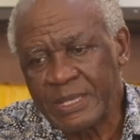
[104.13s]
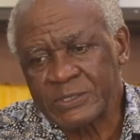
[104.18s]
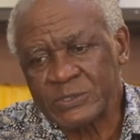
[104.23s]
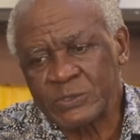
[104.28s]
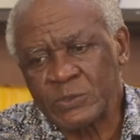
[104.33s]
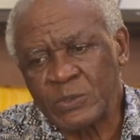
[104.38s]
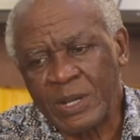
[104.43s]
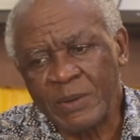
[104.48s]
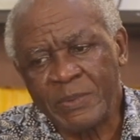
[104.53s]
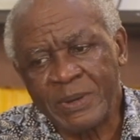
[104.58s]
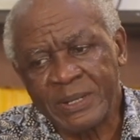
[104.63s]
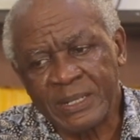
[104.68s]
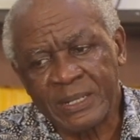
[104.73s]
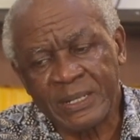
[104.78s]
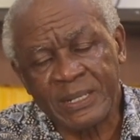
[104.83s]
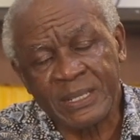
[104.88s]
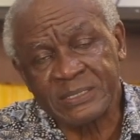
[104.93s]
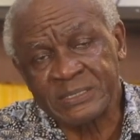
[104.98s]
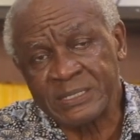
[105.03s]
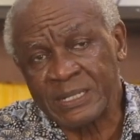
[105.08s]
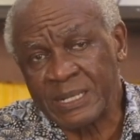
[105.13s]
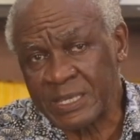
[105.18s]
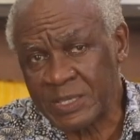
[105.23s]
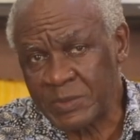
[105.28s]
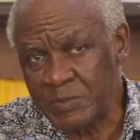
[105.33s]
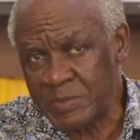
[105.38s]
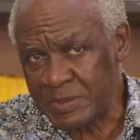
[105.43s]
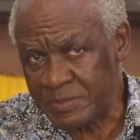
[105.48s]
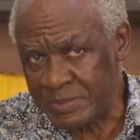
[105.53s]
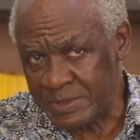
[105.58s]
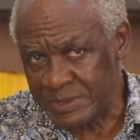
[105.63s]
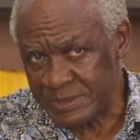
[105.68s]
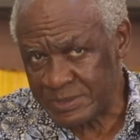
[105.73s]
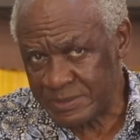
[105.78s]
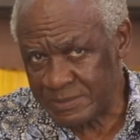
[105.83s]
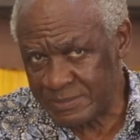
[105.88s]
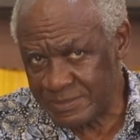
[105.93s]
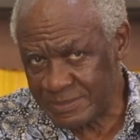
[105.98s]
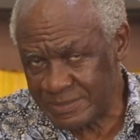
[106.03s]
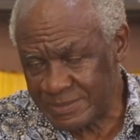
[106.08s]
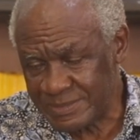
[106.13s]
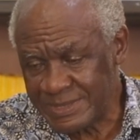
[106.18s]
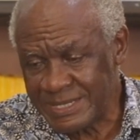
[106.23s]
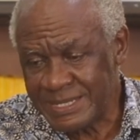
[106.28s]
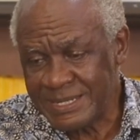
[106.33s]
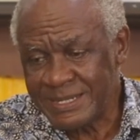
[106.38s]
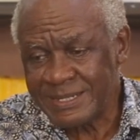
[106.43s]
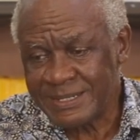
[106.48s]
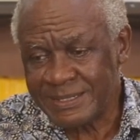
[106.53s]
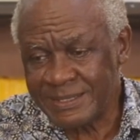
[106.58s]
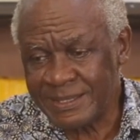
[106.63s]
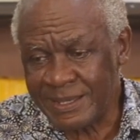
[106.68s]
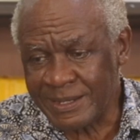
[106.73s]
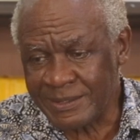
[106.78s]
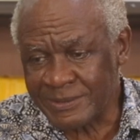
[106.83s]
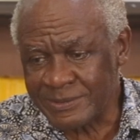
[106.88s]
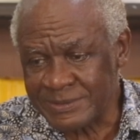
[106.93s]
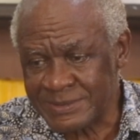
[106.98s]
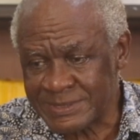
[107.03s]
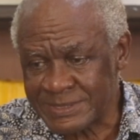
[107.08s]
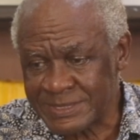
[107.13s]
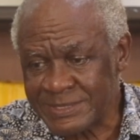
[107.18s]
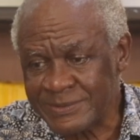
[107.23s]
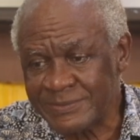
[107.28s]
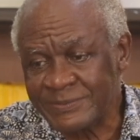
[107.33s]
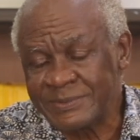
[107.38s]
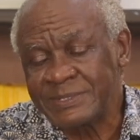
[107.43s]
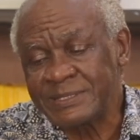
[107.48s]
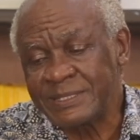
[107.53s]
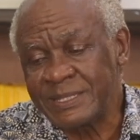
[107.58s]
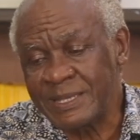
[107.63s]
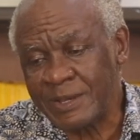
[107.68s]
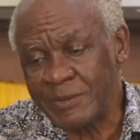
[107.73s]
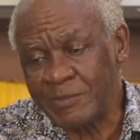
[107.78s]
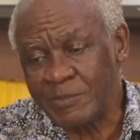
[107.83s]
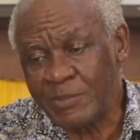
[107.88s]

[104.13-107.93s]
So urban areas are like babies. They are conceived, they are